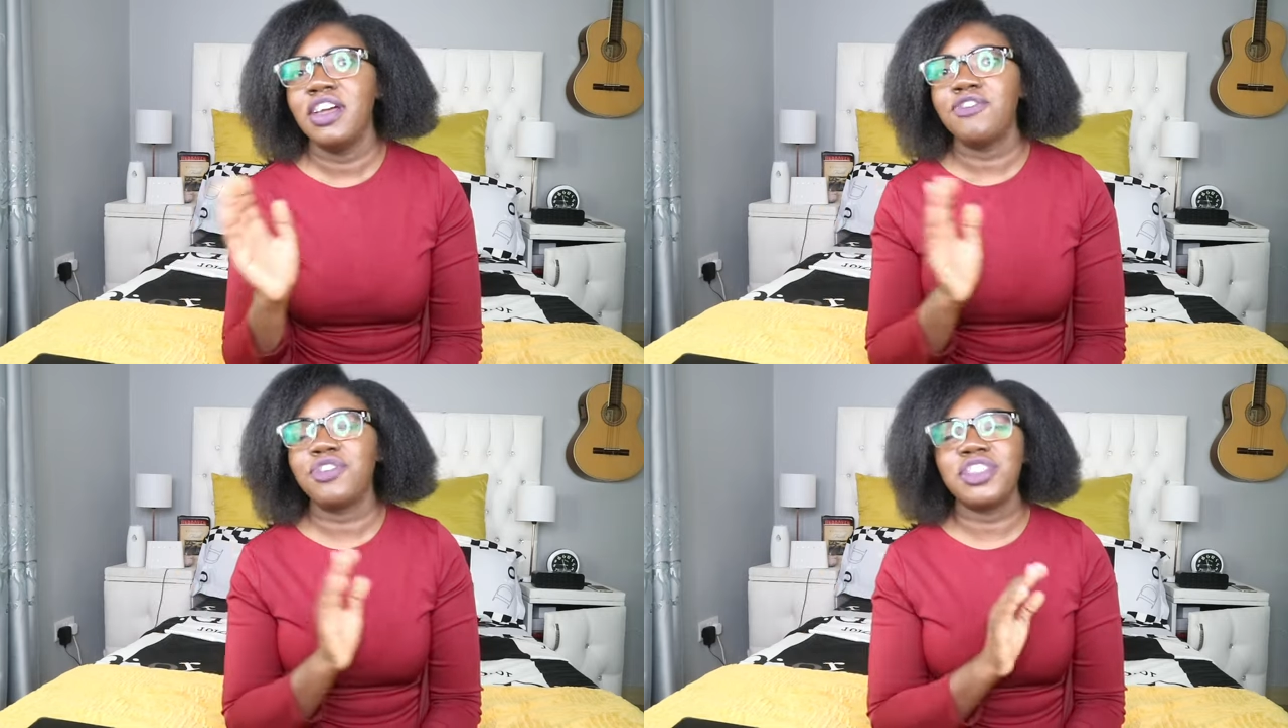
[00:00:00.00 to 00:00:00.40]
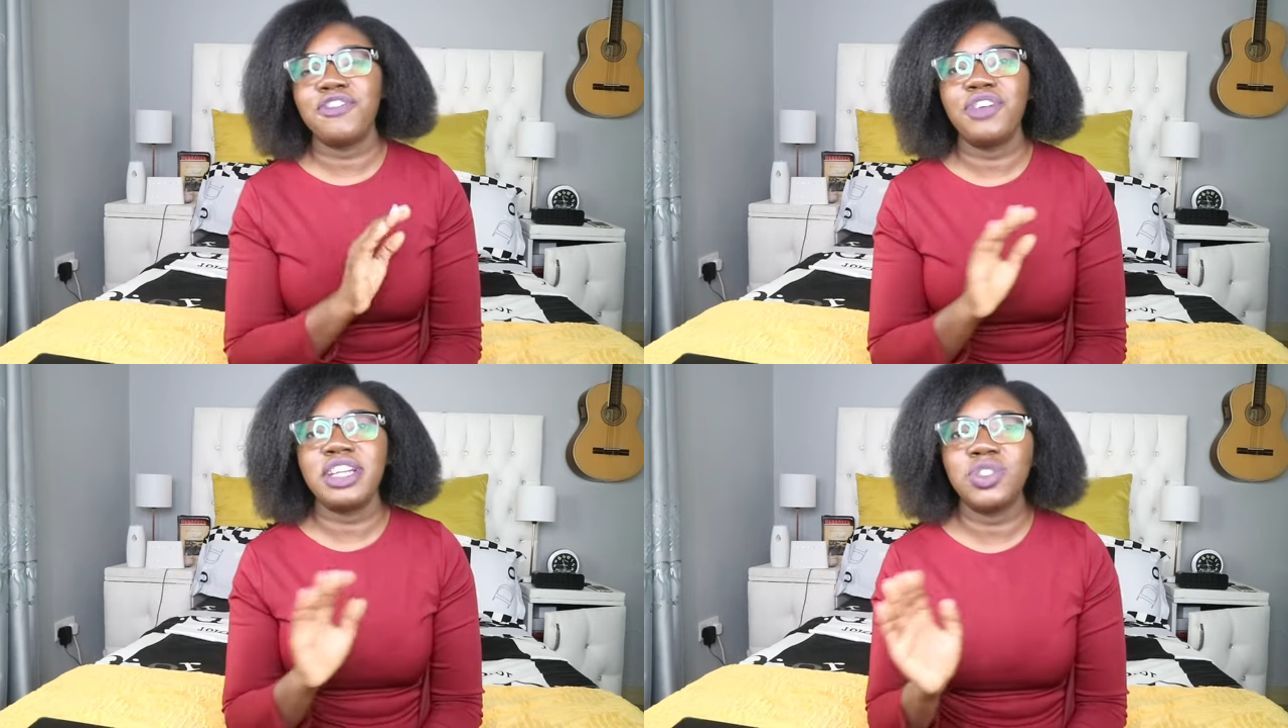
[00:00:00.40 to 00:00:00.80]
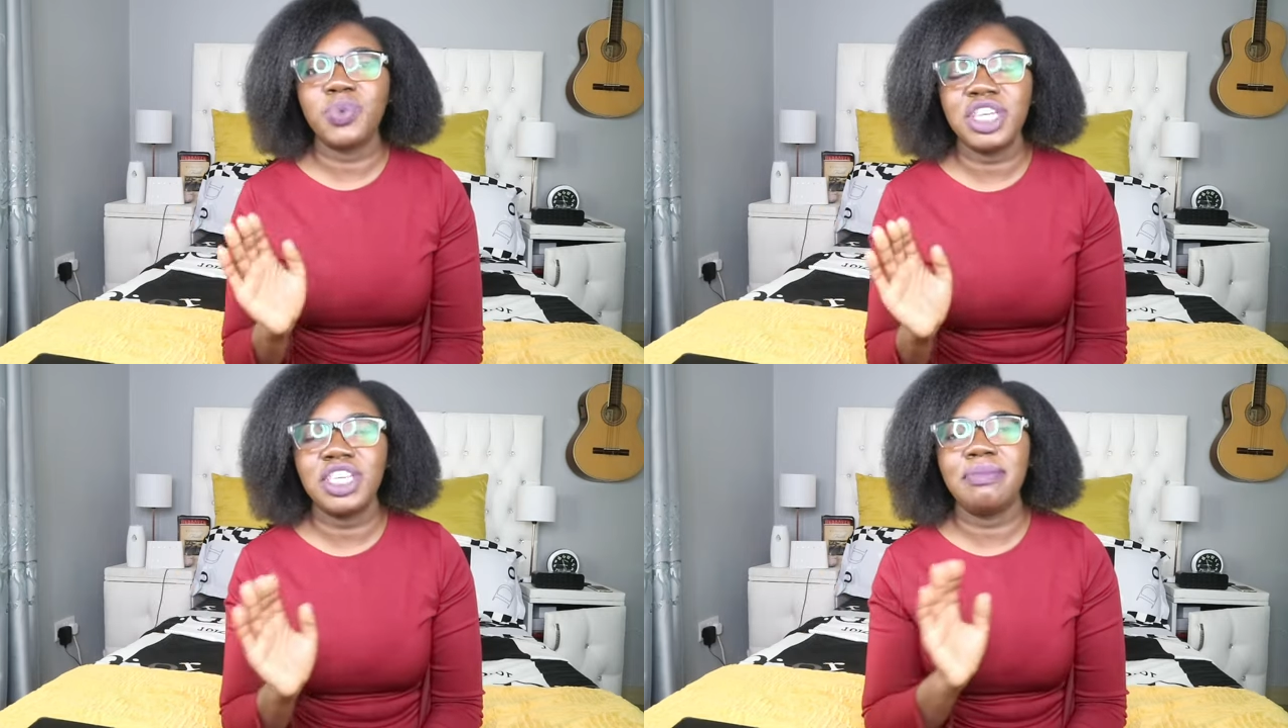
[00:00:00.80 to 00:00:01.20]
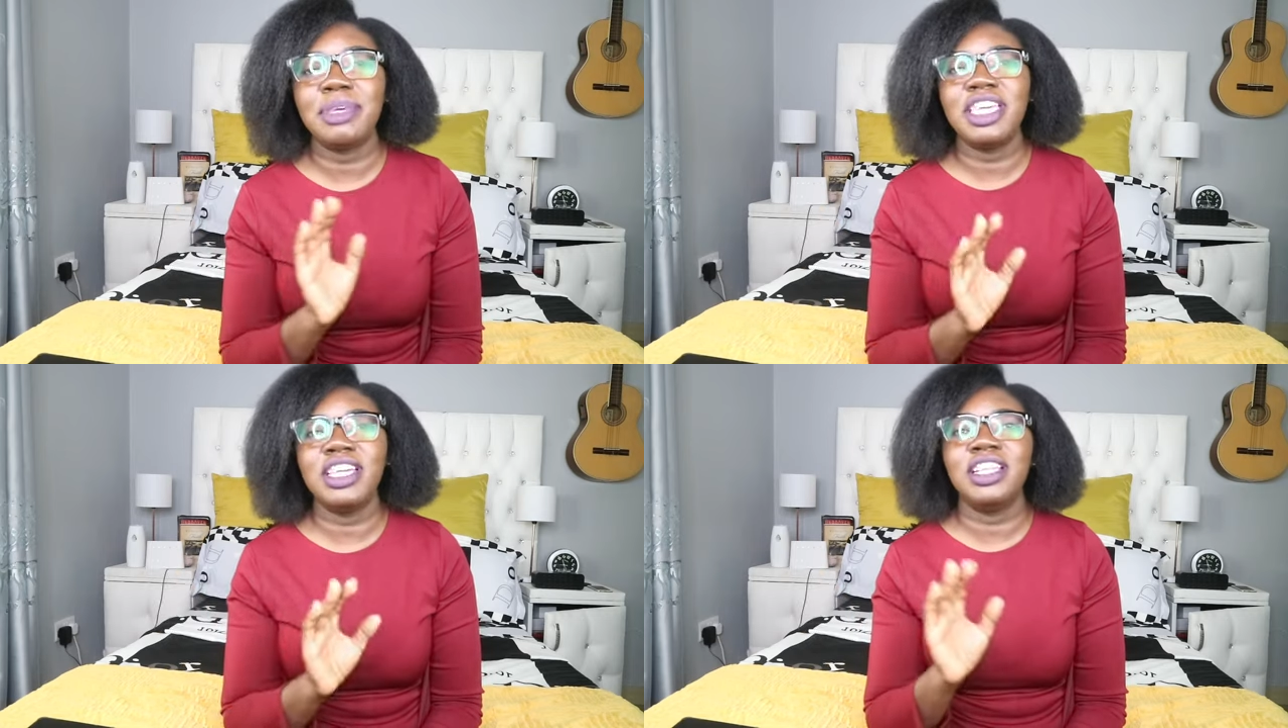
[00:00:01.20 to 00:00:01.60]
For the first week you're
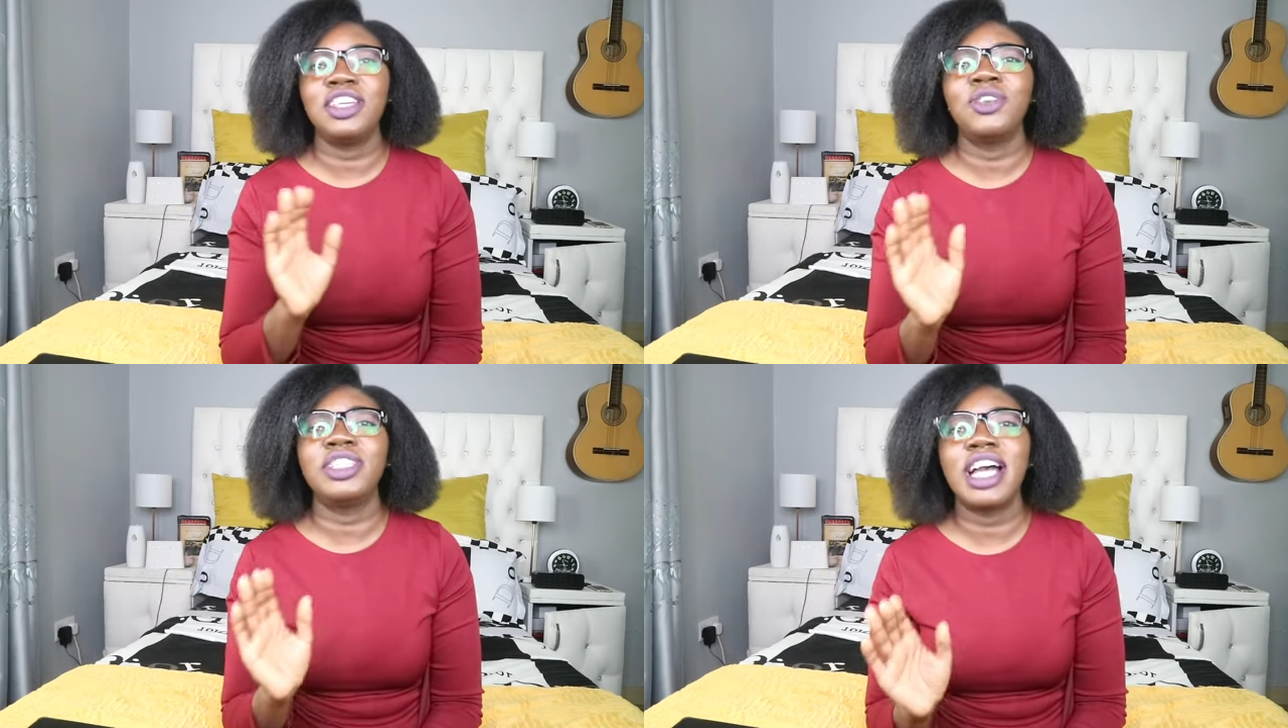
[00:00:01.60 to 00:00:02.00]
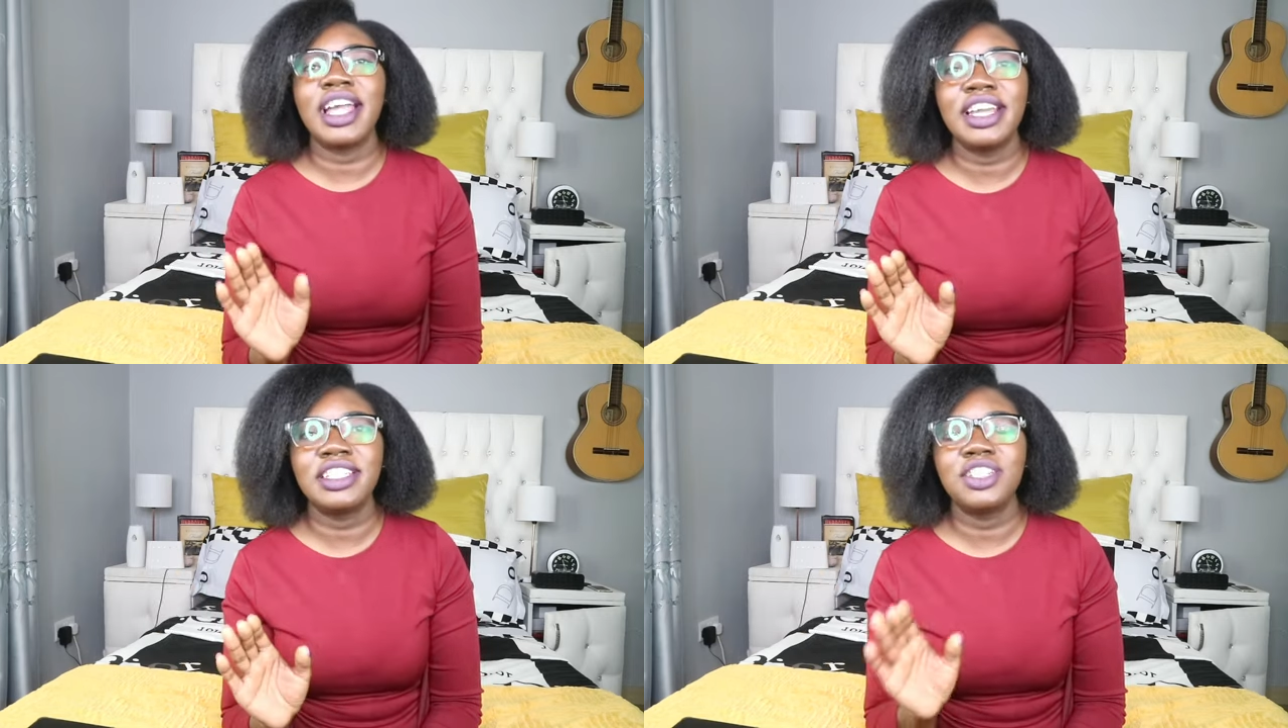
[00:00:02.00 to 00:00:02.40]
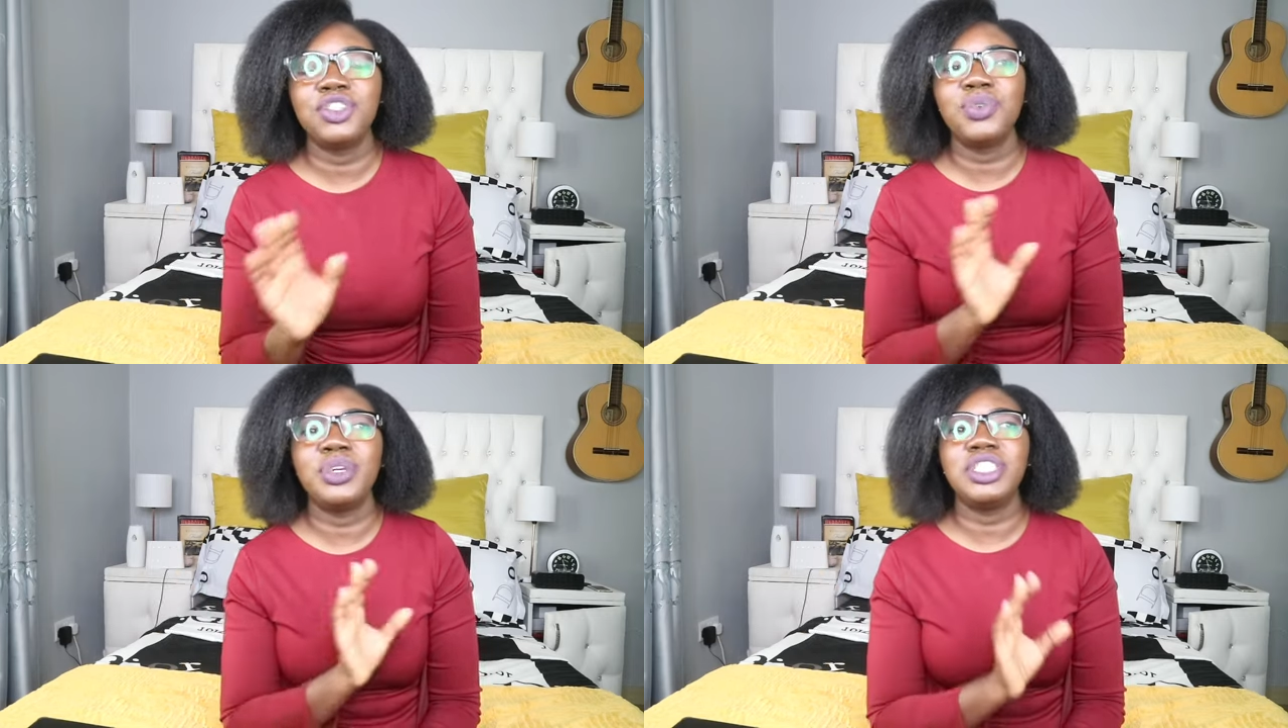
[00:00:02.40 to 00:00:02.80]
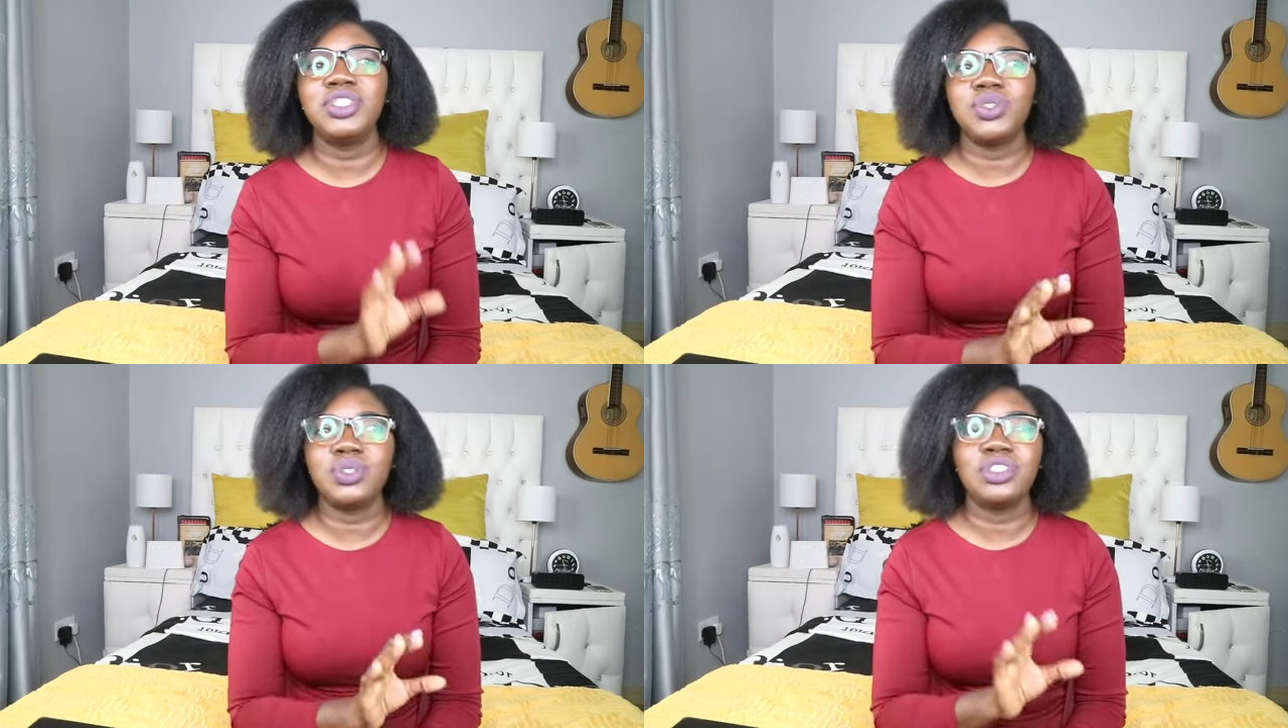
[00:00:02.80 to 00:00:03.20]
beginning your diet, you
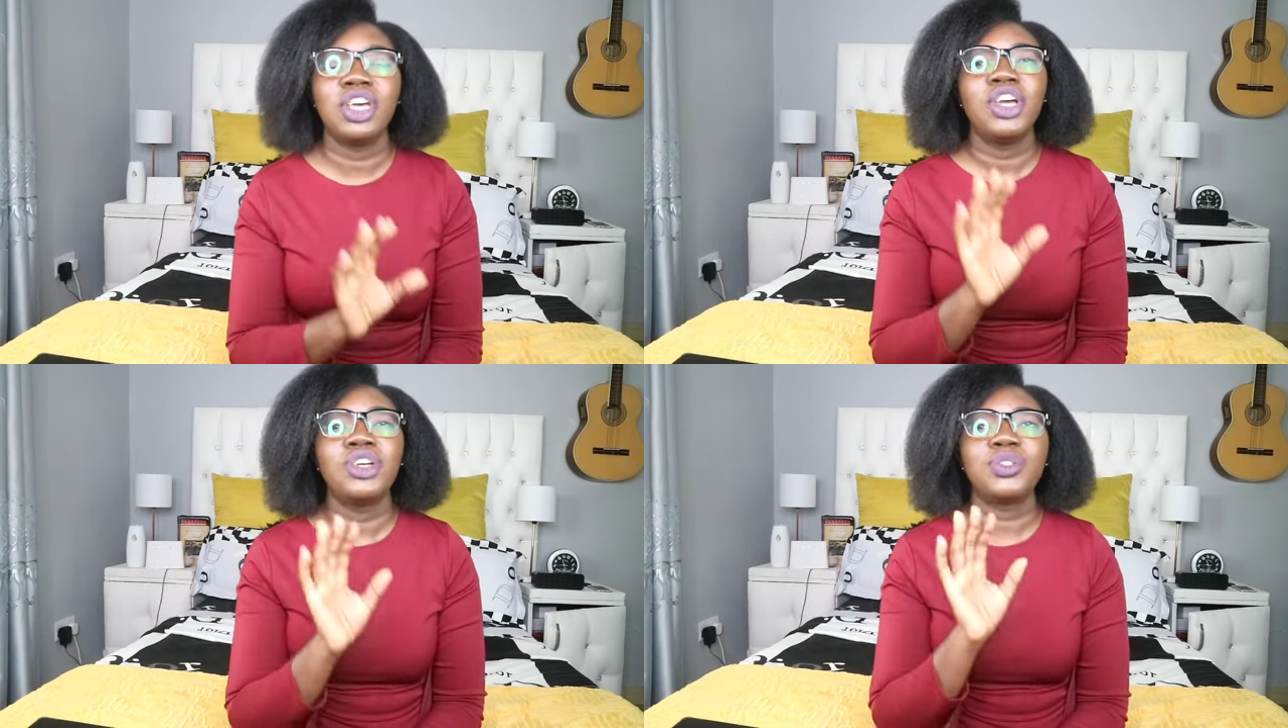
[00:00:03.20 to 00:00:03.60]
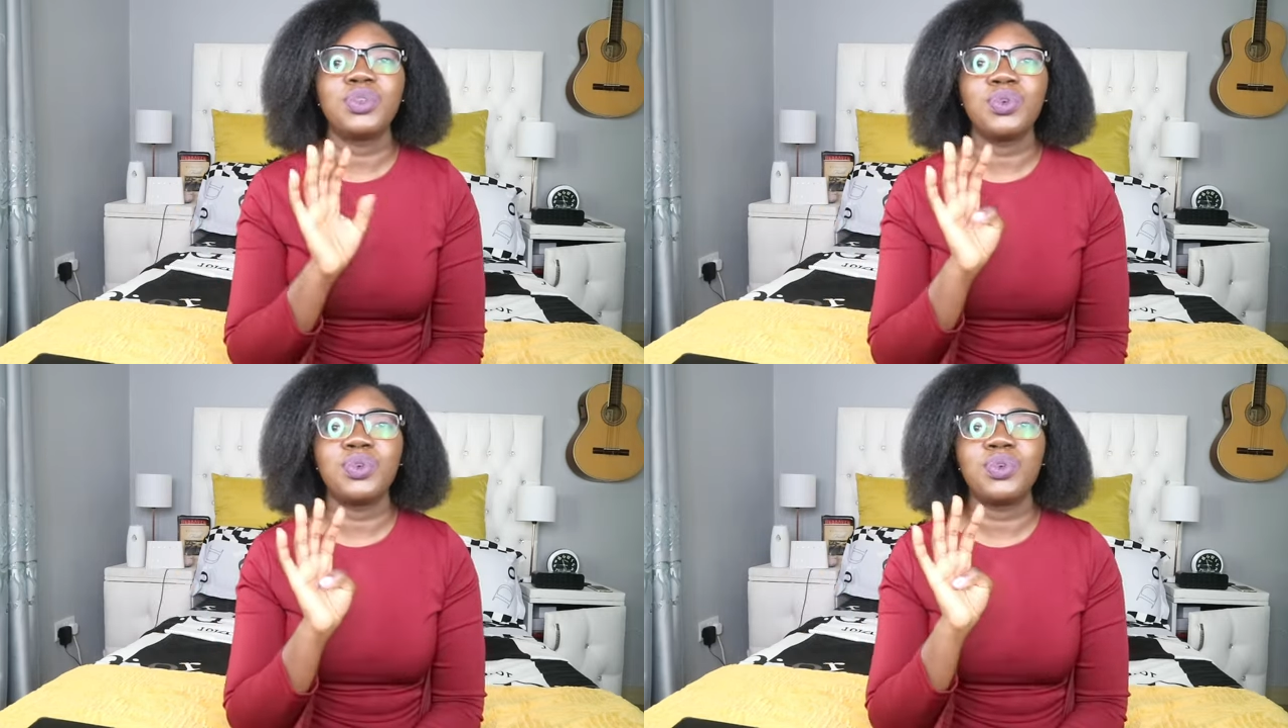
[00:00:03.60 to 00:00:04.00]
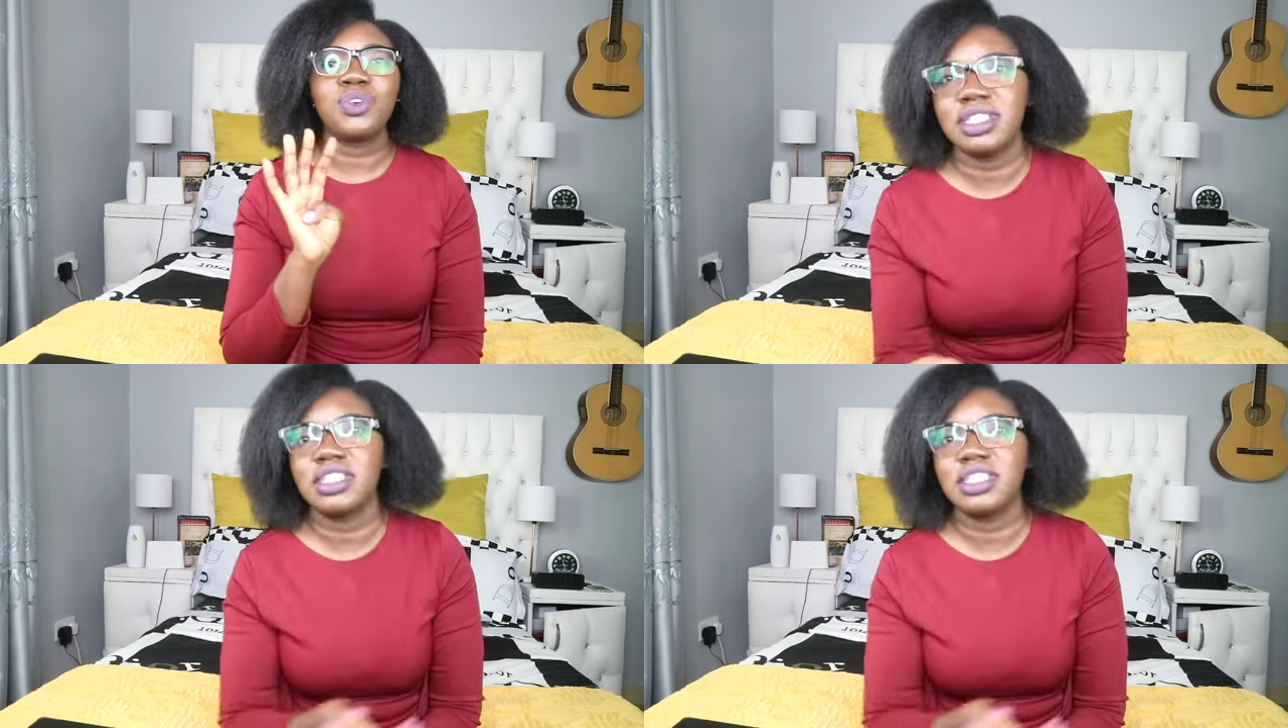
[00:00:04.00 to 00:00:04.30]
reduce to